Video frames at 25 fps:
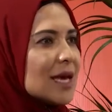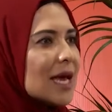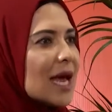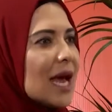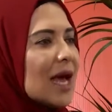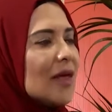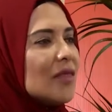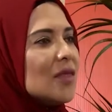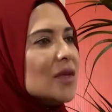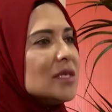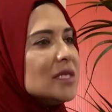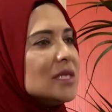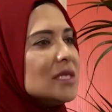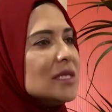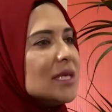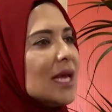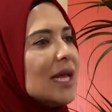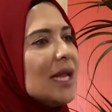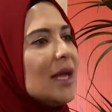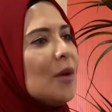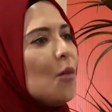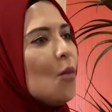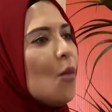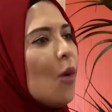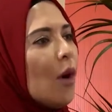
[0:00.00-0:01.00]
And this is
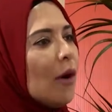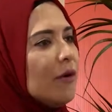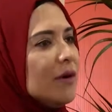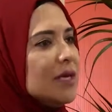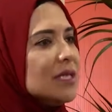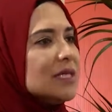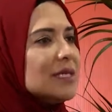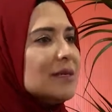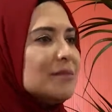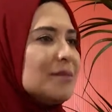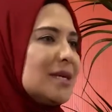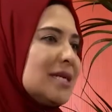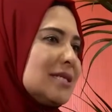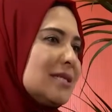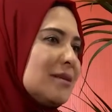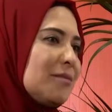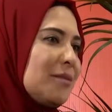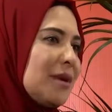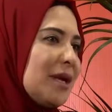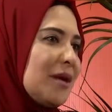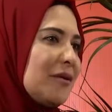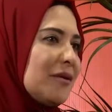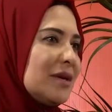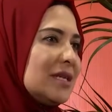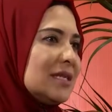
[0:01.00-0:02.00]
getting worrisome as a
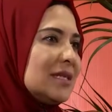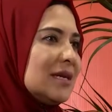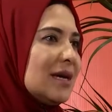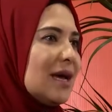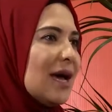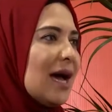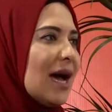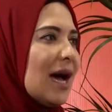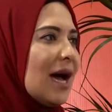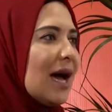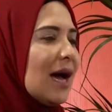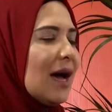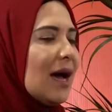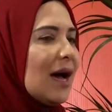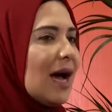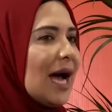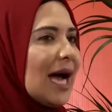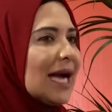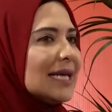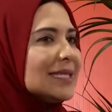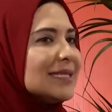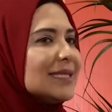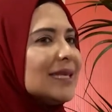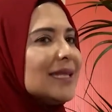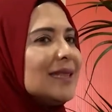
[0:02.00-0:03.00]
parent. Uh, I
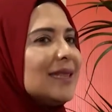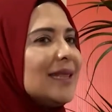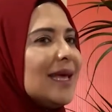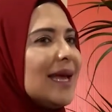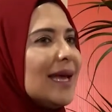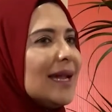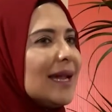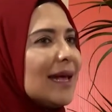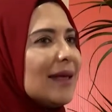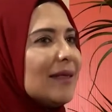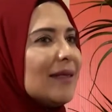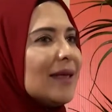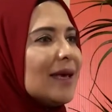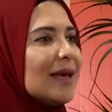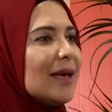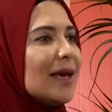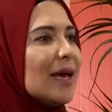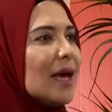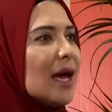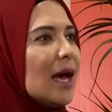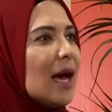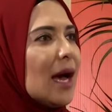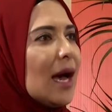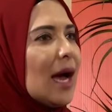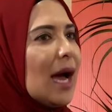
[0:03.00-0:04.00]
sit there and I think,
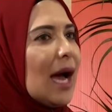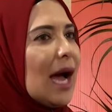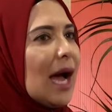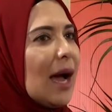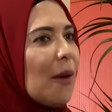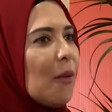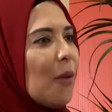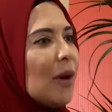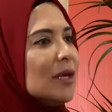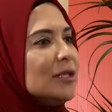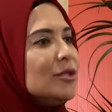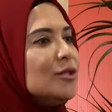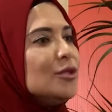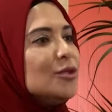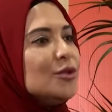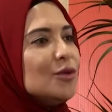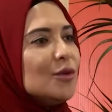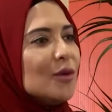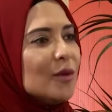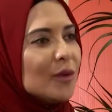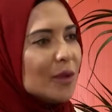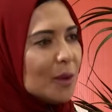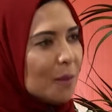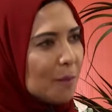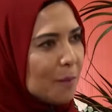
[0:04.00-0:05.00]
I want to do
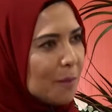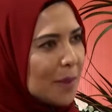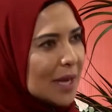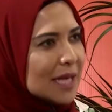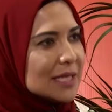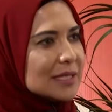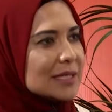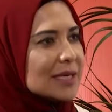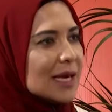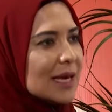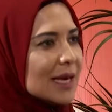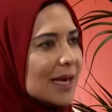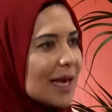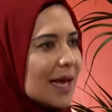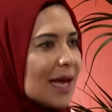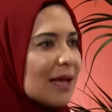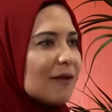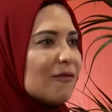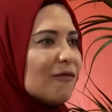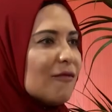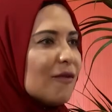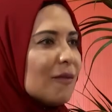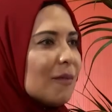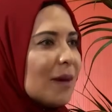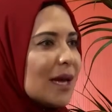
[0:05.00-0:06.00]
the best I can
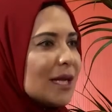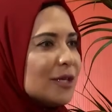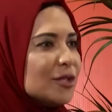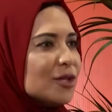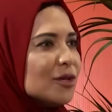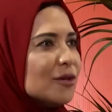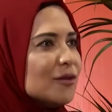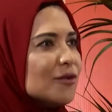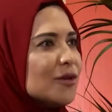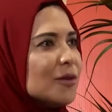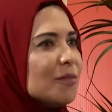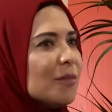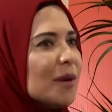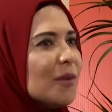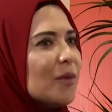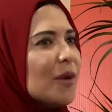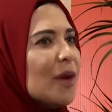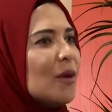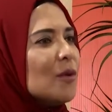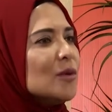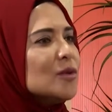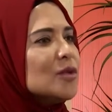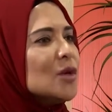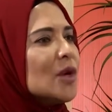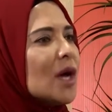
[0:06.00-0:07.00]
for my children, but we
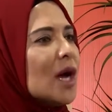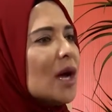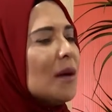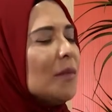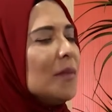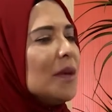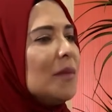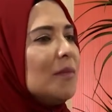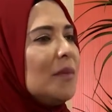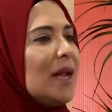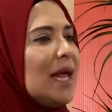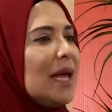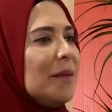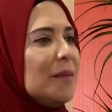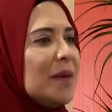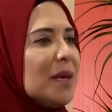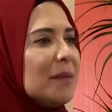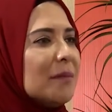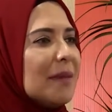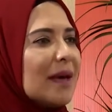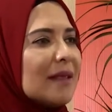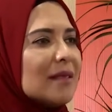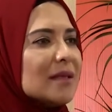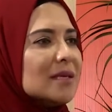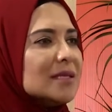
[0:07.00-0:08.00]
also can't be blaming
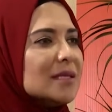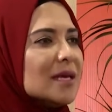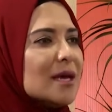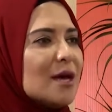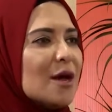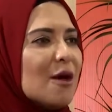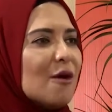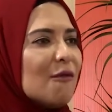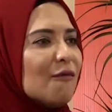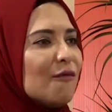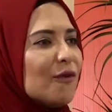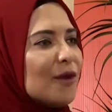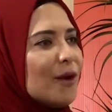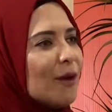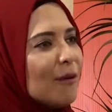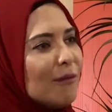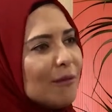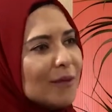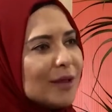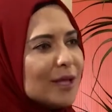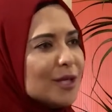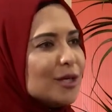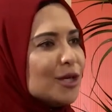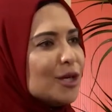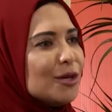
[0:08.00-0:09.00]
mothers for
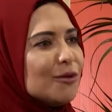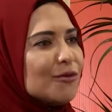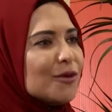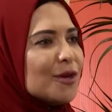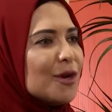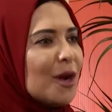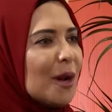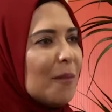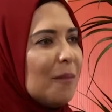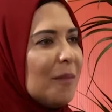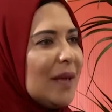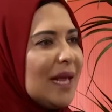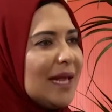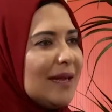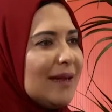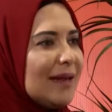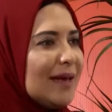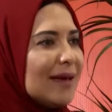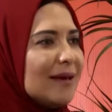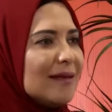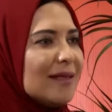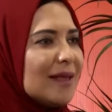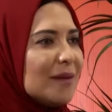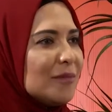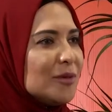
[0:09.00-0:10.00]
the children not being
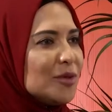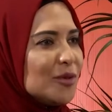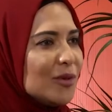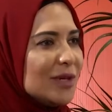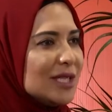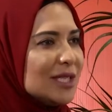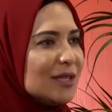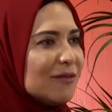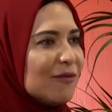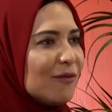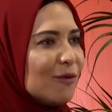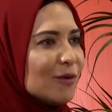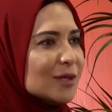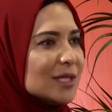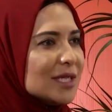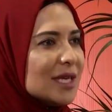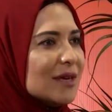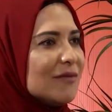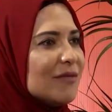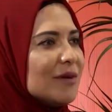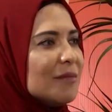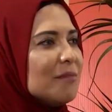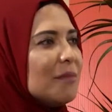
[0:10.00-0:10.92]
near them 24 7.